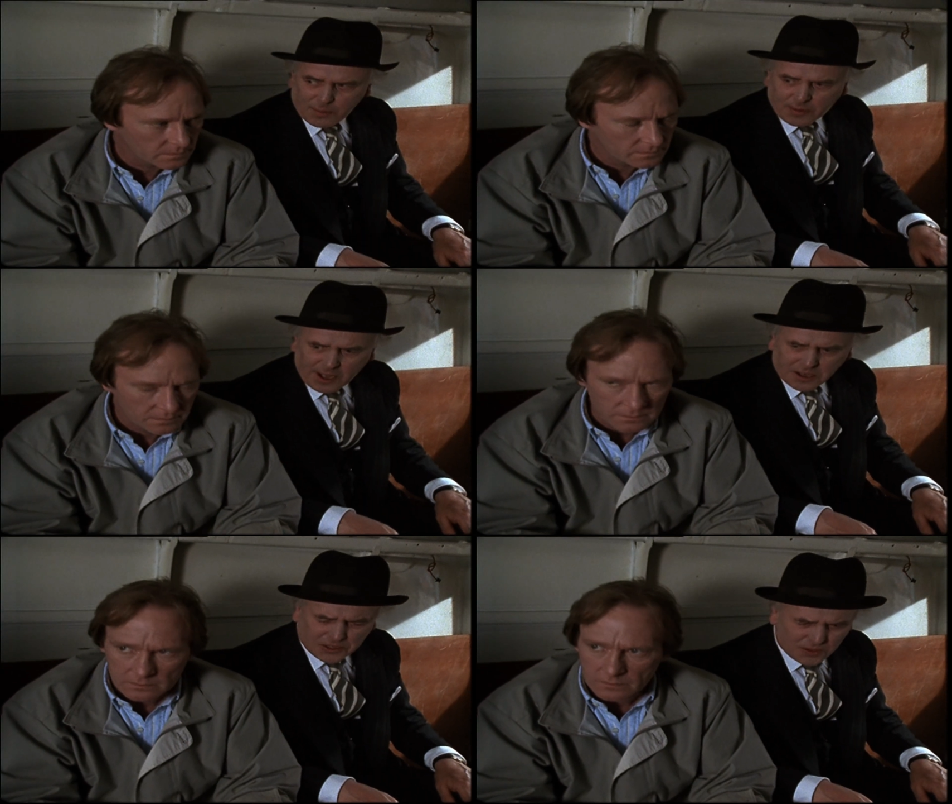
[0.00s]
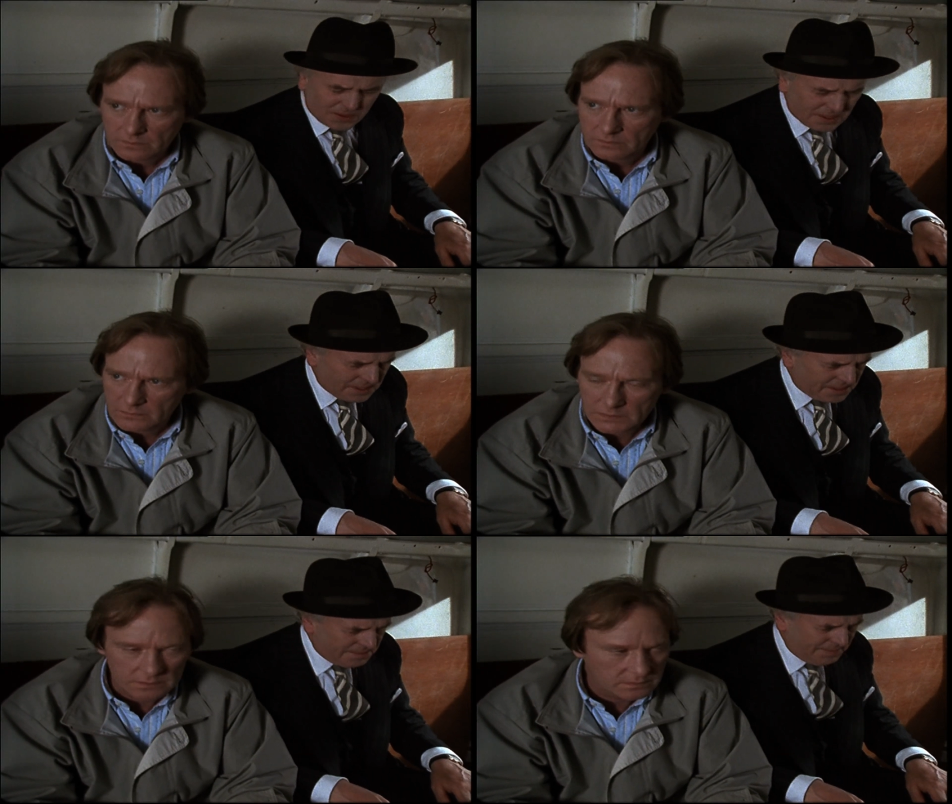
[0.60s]
Speaker 1: a parcel
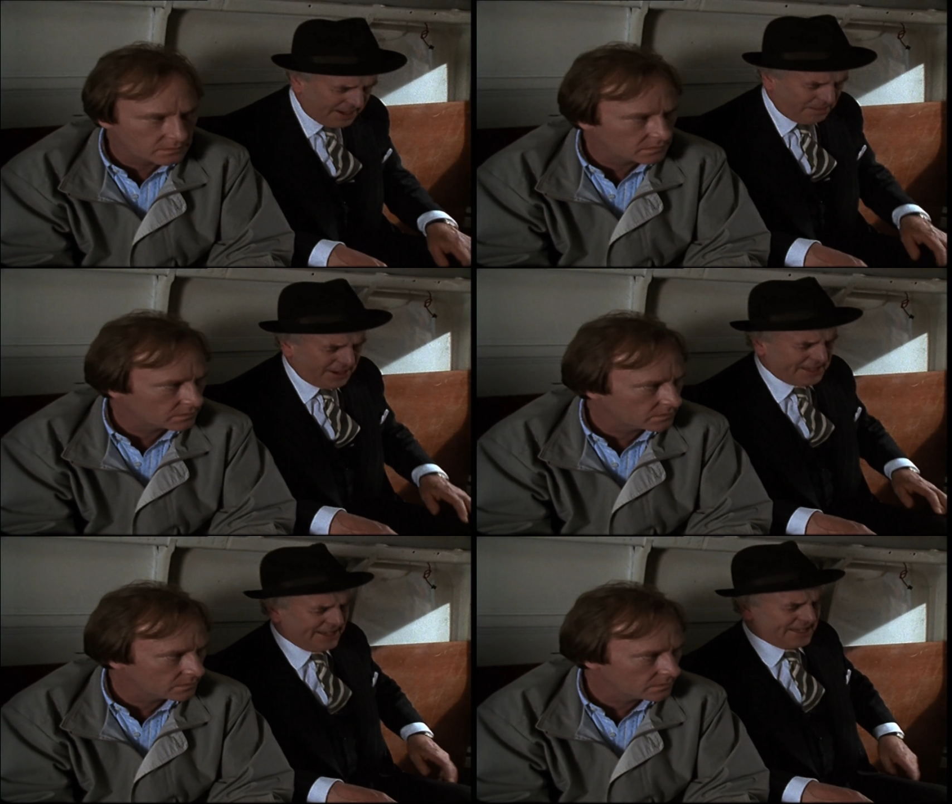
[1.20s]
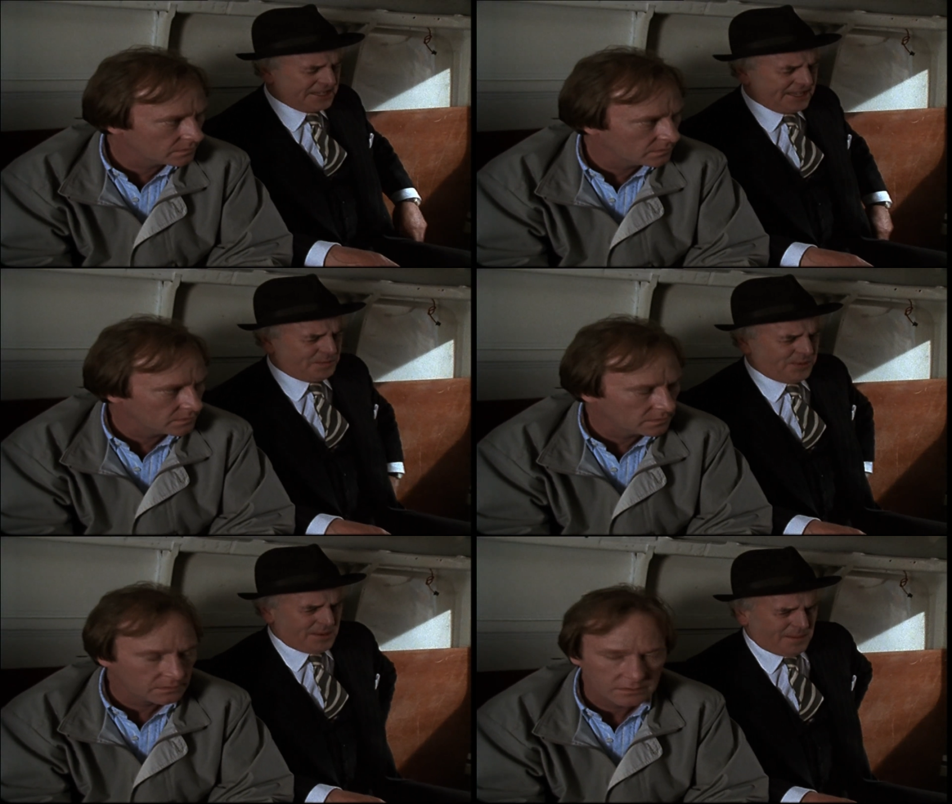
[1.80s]
man of my years needs
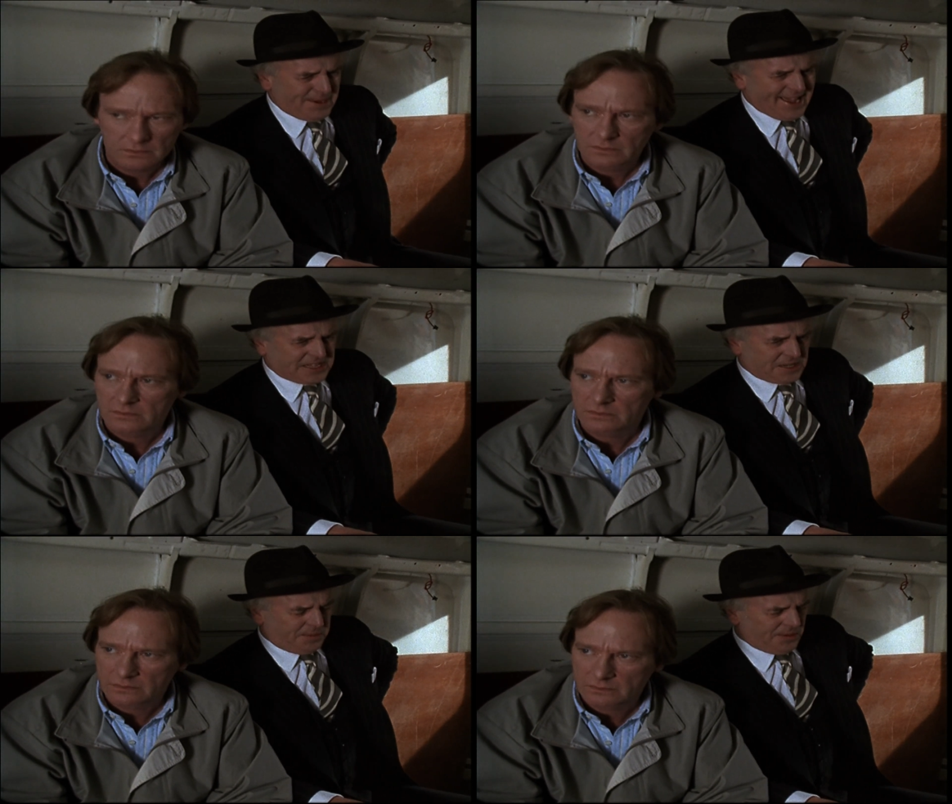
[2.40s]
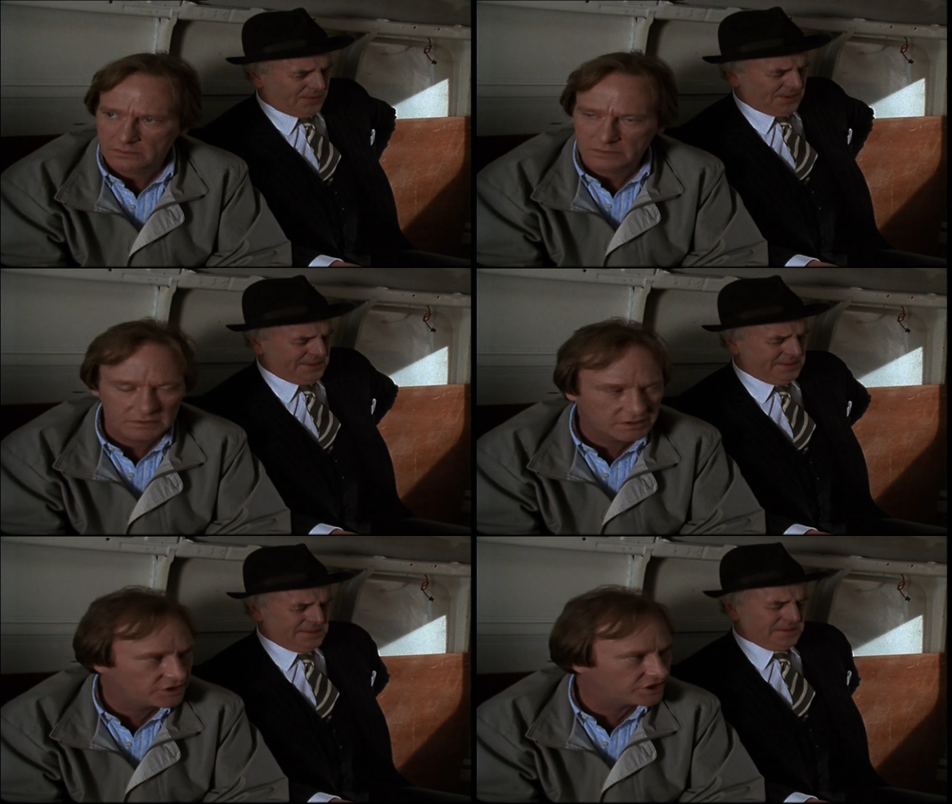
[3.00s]
proper back support.
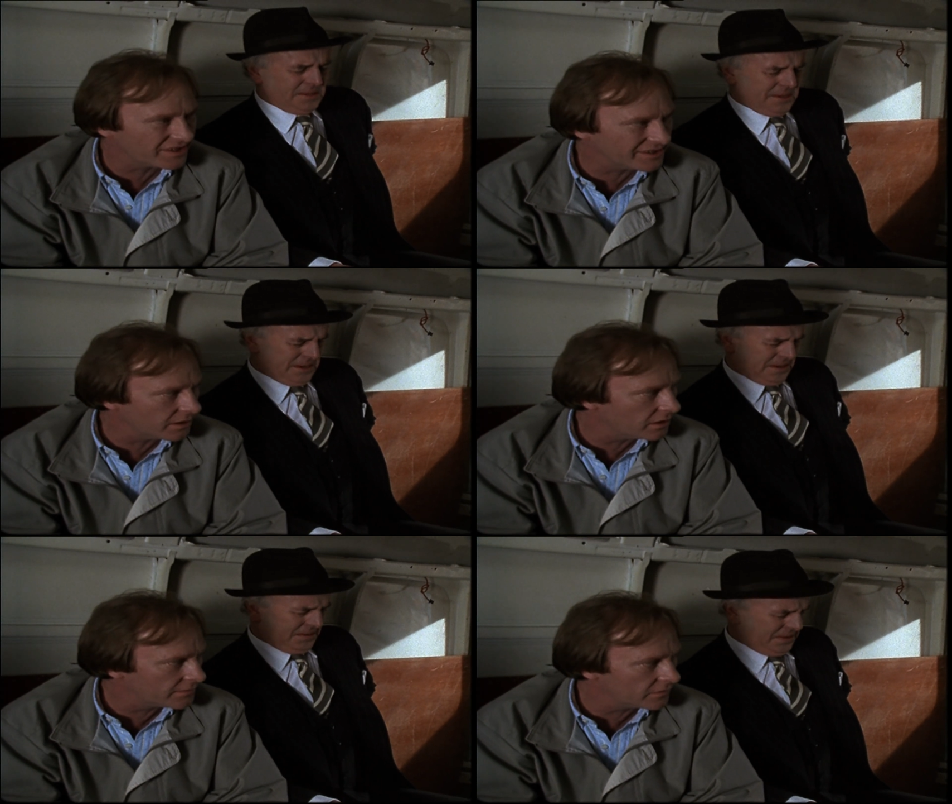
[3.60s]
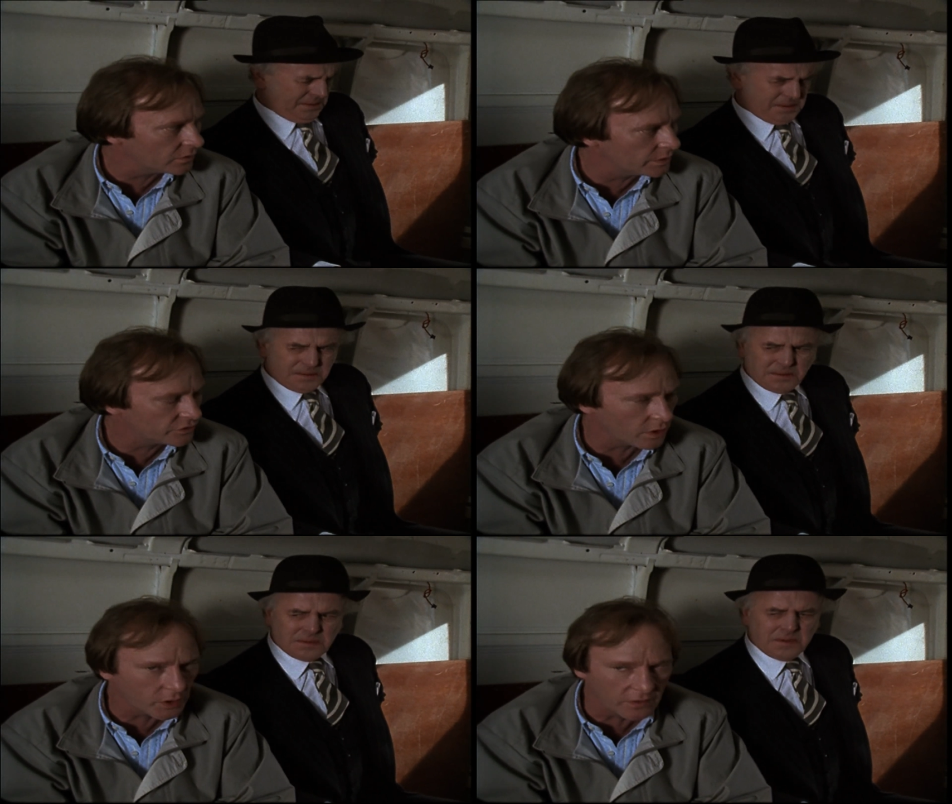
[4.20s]
Shut it, Arthur, or we'll
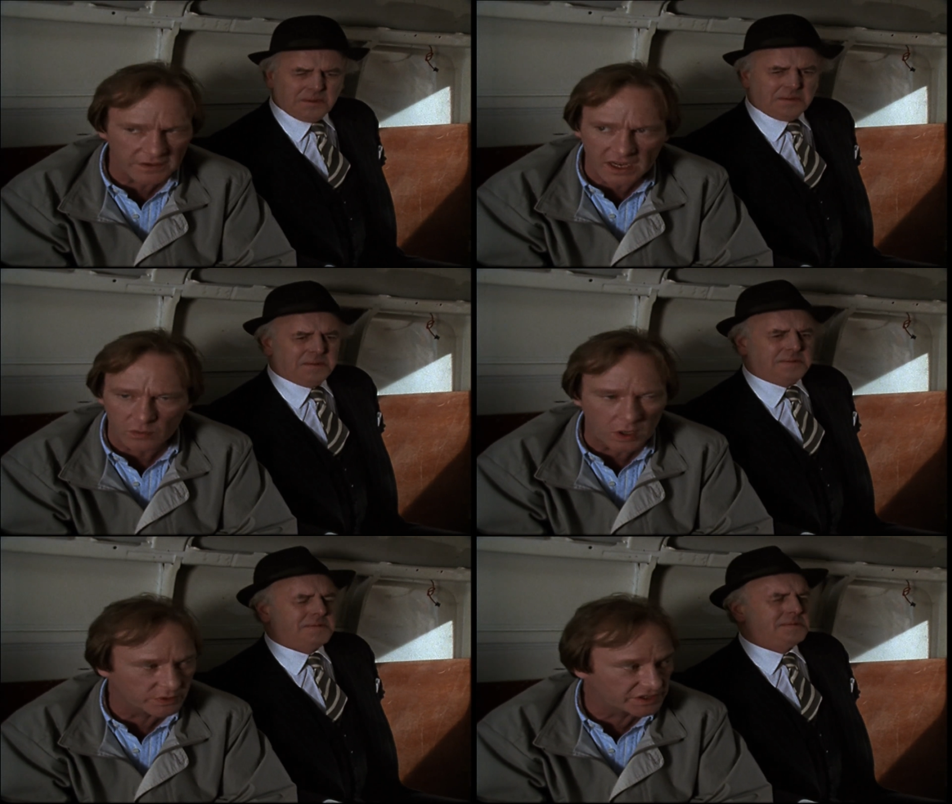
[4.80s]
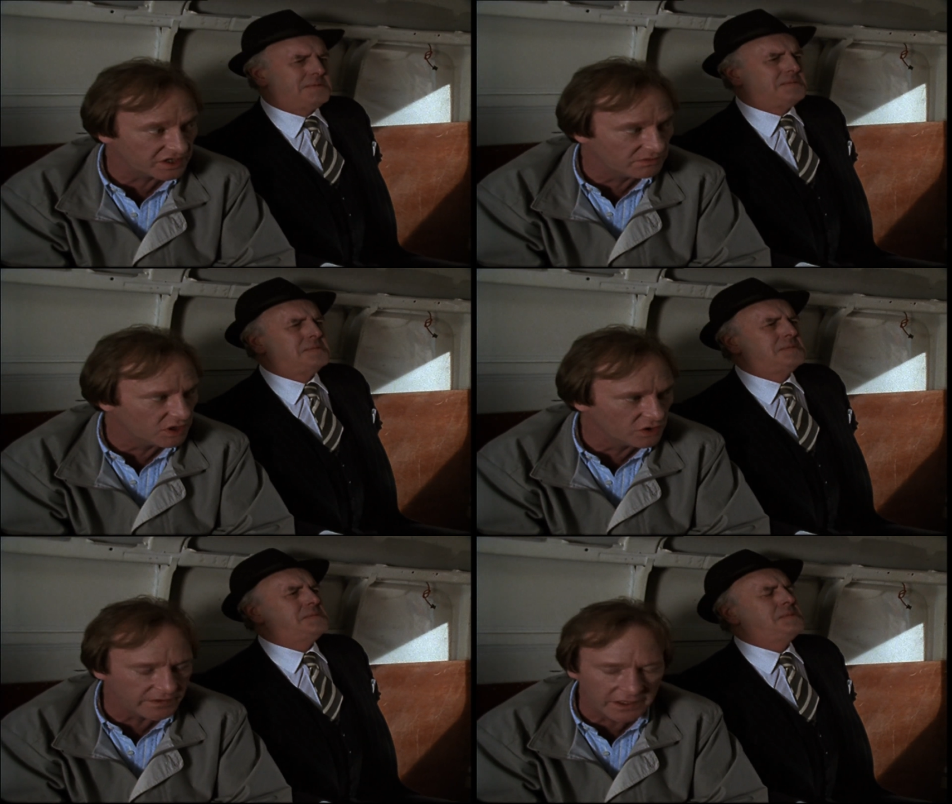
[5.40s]
drop you off now while we're still
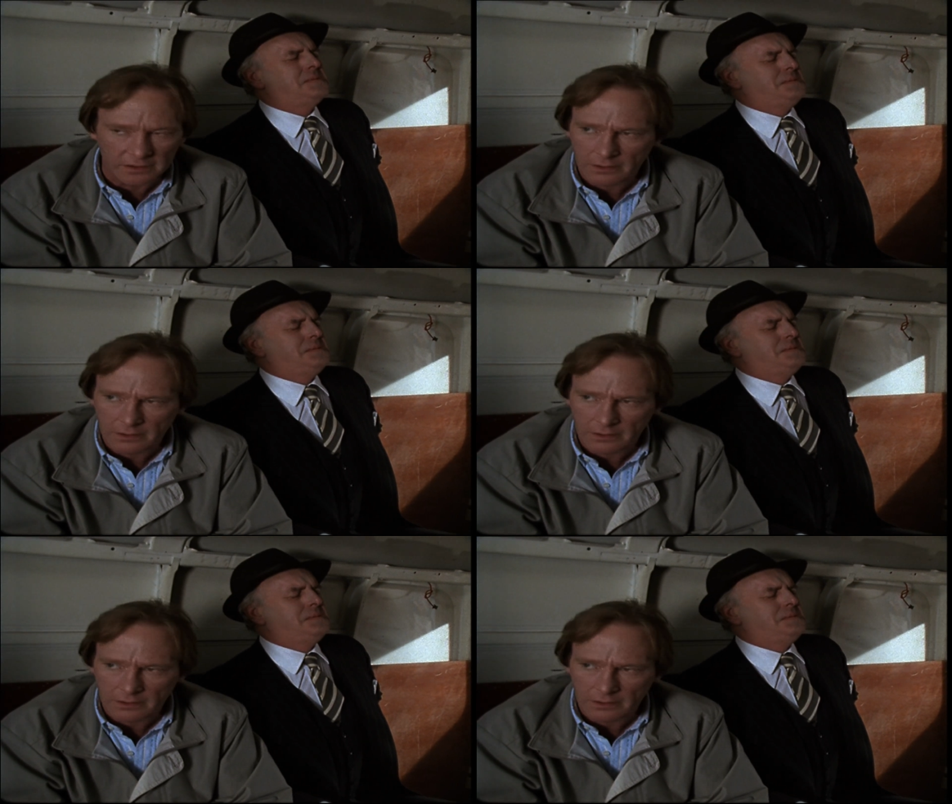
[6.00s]
moving.